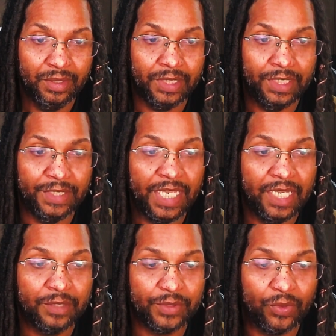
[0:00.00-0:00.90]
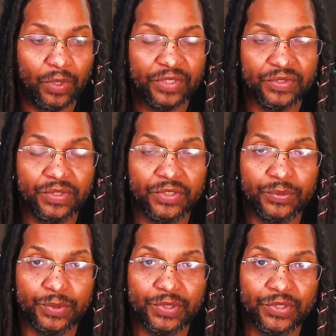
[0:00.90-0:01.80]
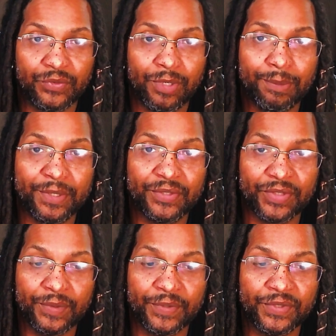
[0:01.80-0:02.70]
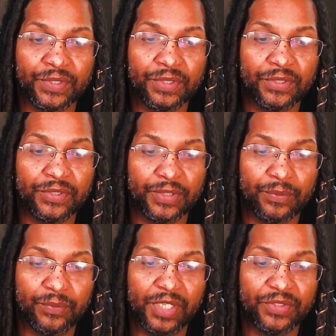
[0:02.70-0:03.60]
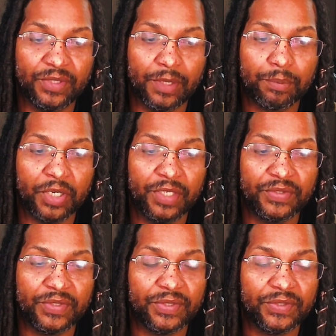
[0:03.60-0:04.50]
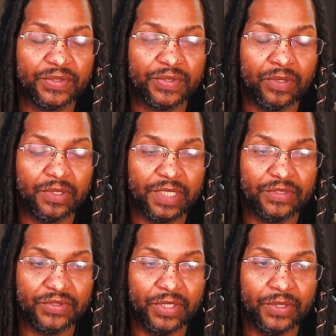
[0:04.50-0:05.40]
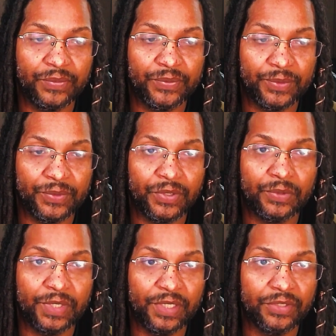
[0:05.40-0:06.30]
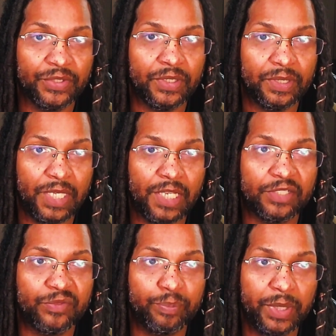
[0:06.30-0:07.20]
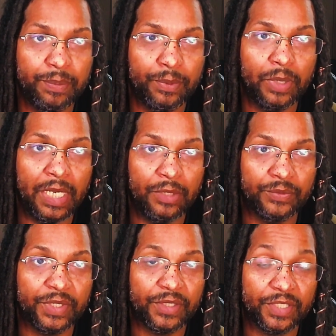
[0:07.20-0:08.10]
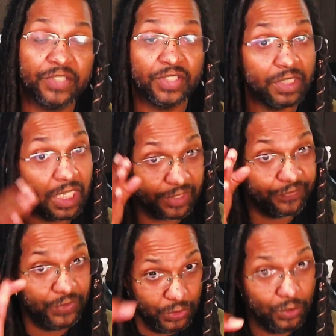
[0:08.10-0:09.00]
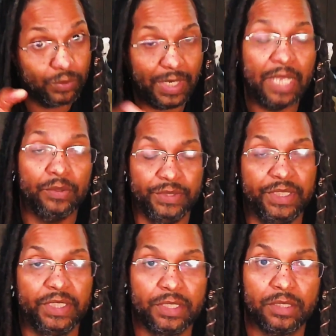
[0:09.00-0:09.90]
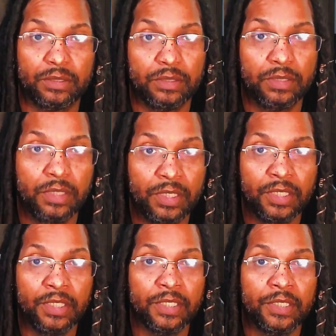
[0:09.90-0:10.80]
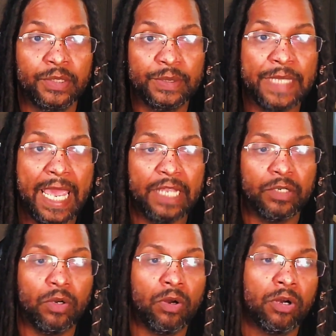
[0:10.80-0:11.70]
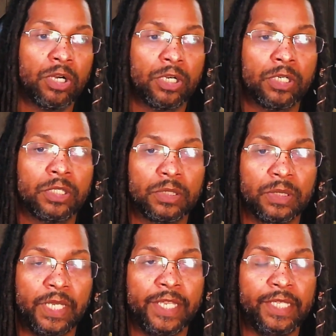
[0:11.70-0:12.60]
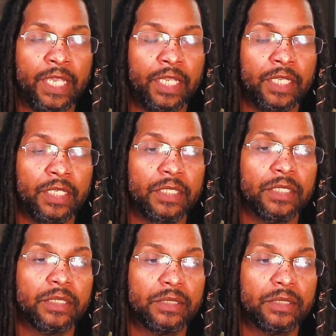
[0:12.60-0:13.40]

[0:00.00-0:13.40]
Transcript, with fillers: and now the craziness with the streaming services and raising their prices and all that stuff. So there's a lot of people out there. There's a lot of you out there that are like, hey,